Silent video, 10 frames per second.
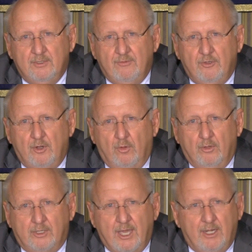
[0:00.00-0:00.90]
if you don't
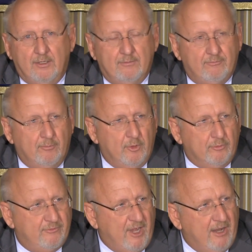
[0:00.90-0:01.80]
look at it from
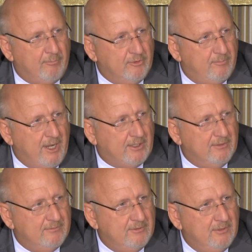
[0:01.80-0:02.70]
those five
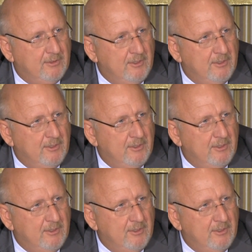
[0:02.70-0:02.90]
perspectives.